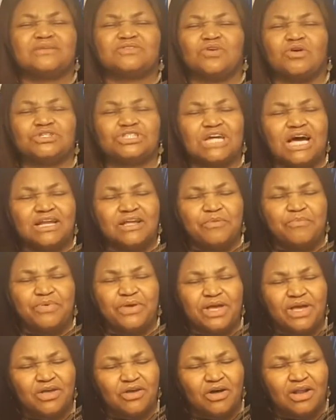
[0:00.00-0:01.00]
So shall it
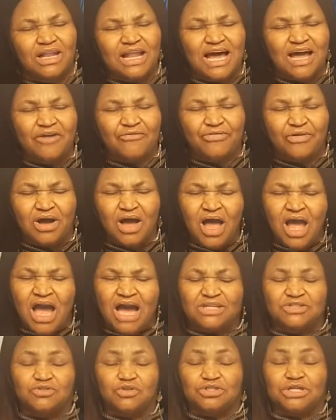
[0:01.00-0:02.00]
be in your life
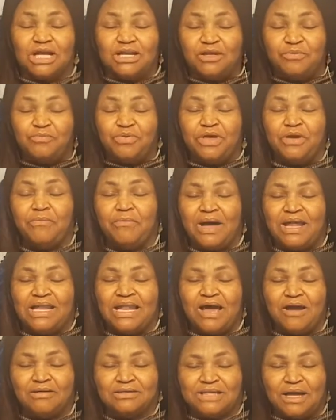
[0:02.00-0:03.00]
and so shall it be in my
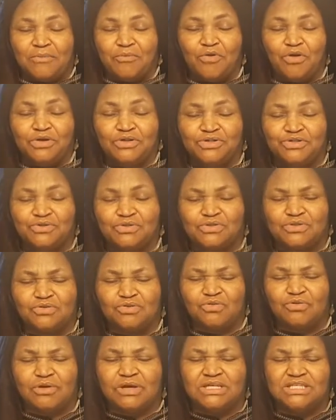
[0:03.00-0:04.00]
life. So I'm going to
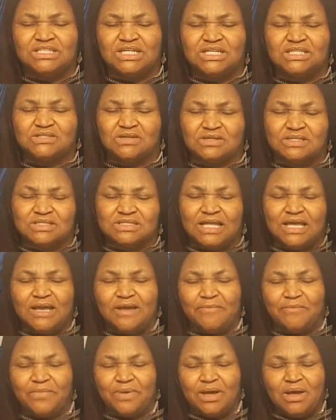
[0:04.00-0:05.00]
too in Amen. Jesus'
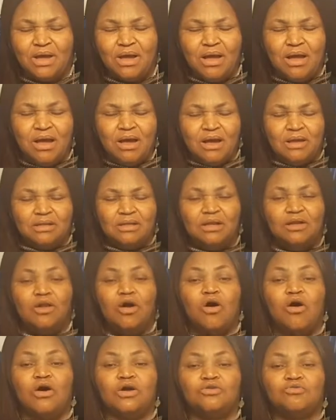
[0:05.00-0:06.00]
name. Amen. The
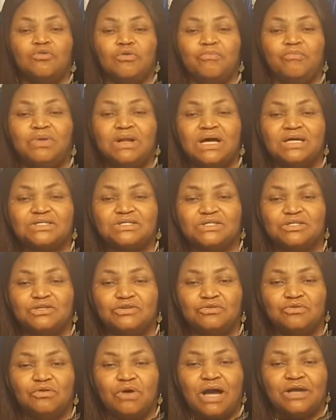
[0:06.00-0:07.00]
Lord will bless
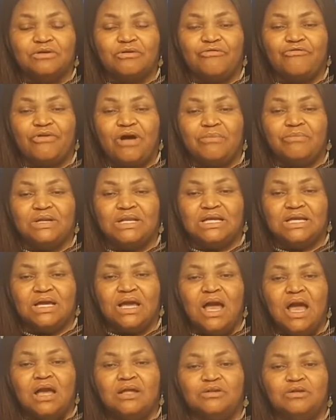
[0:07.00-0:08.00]
you and your family.
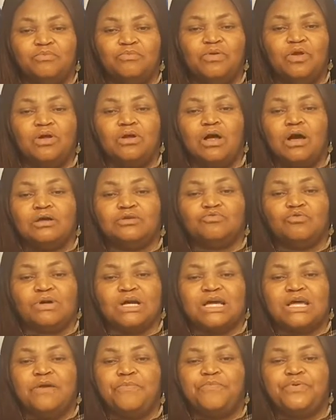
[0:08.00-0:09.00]
The Lord will
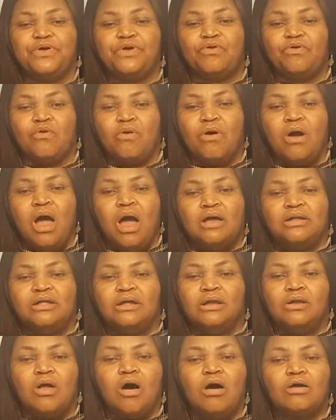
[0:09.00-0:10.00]
keep you. The
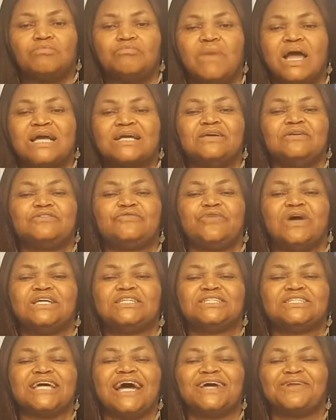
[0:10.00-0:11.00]
Lord make his face
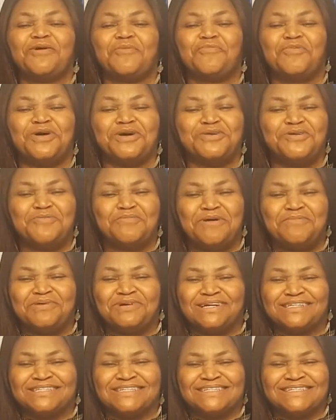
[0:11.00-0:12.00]
shine upon you, my
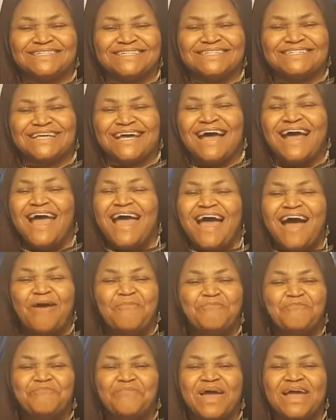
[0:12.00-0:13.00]
brothers and sisters,
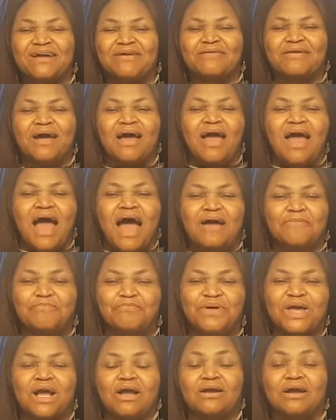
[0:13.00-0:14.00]
and make and
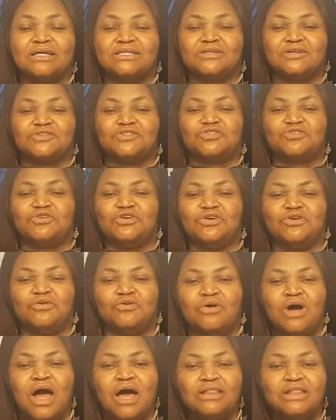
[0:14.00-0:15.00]
be gracious to
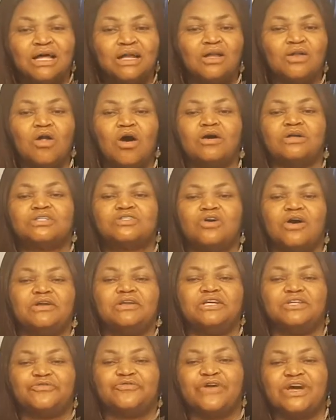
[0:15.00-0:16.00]
you. The Lord turn
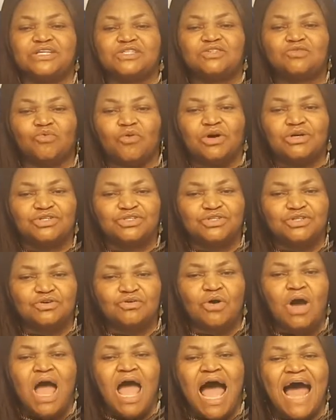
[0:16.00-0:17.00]
his face towards
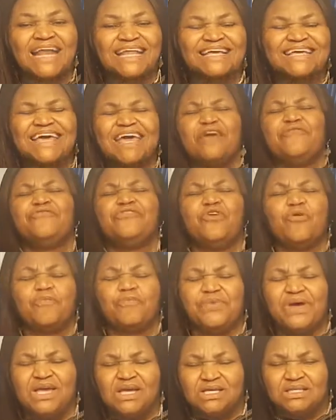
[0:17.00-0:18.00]
you and give you
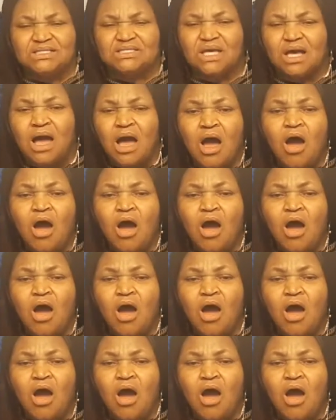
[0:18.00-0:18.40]
peace.